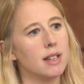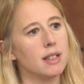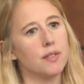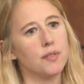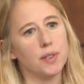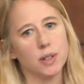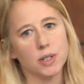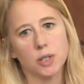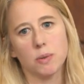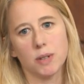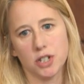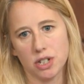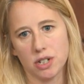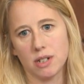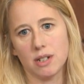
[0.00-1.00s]
The first
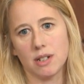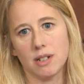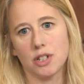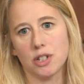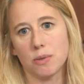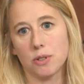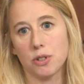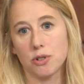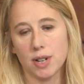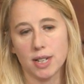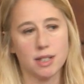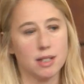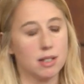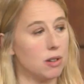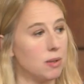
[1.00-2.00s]
question to
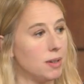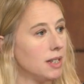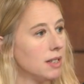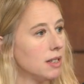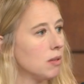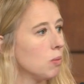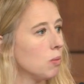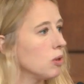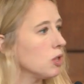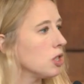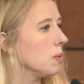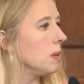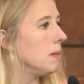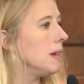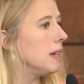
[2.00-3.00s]
address, though, is what
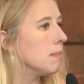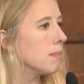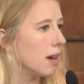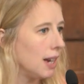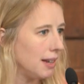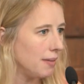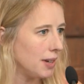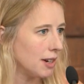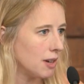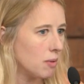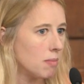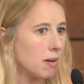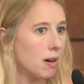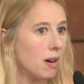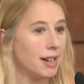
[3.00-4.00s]
do we mean by leaving no
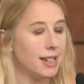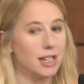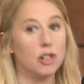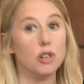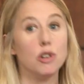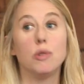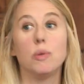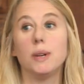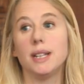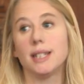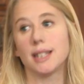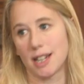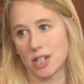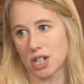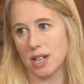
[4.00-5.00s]
one behind, and who
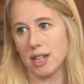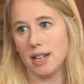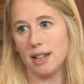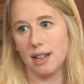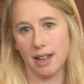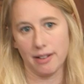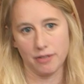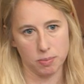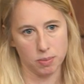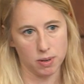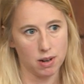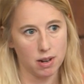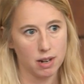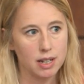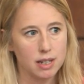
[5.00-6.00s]
is actually left
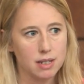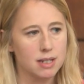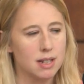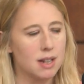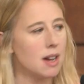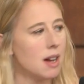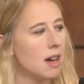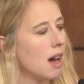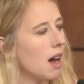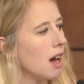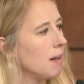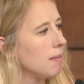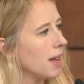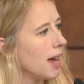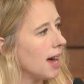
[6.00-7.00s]
behind?
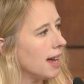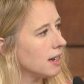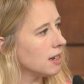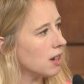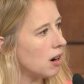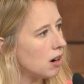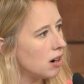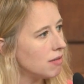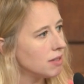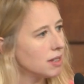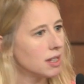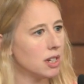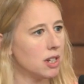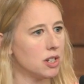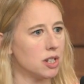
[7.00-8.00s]
And our
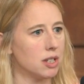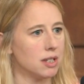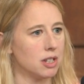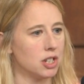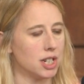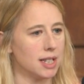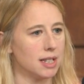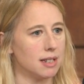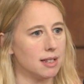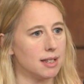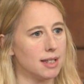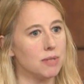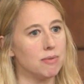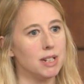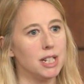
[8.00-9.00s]
research has suggested
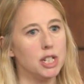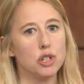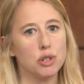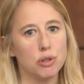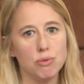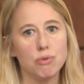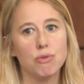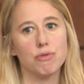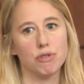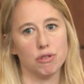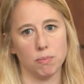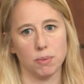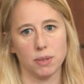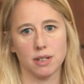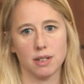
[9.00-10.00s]
that there's really two
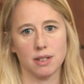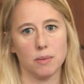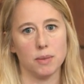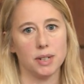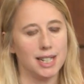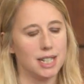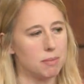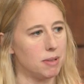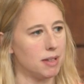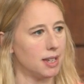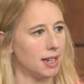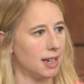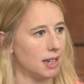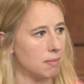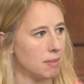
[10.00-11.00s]
groups that we need to be
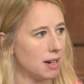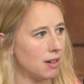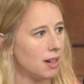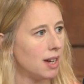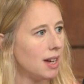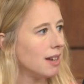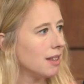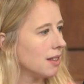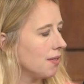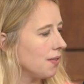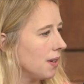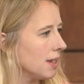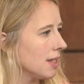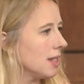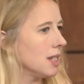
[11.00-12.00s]
thinking about. The
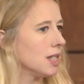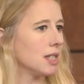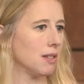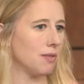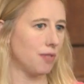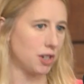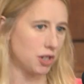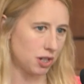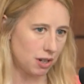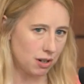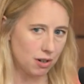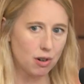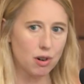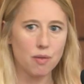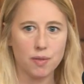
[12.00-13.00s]
first is fragile
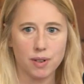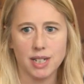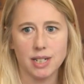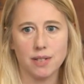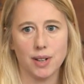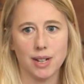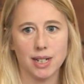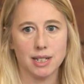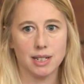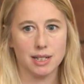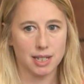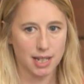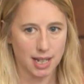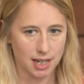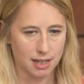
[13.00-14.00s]
and conflict-affected
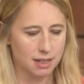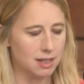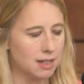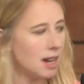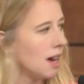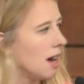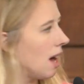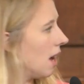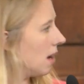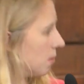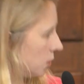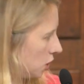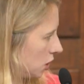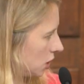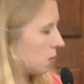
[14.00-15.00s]
states,
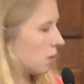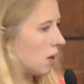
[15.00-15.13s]
which is